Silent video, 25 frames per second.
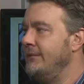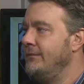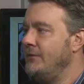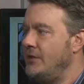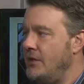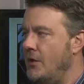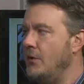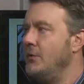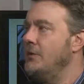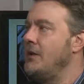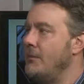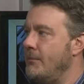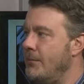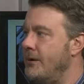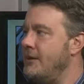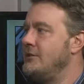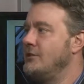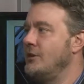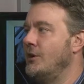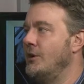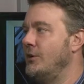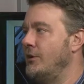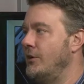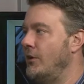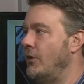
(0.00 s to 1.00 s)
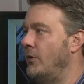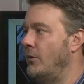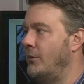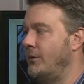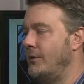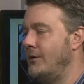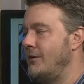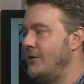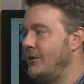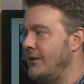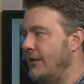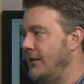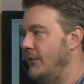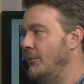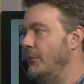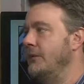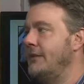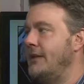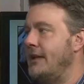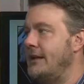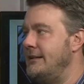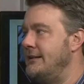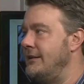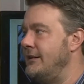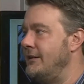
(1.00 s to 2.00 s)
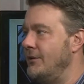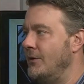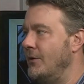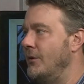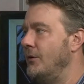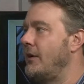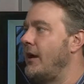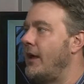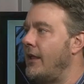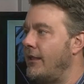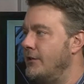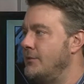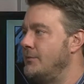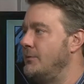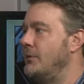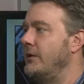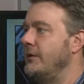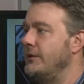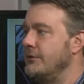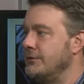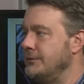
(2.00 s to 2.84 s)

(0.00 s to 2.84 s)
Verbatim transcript: you know can be turned on when you're dealing with 18 year old college players.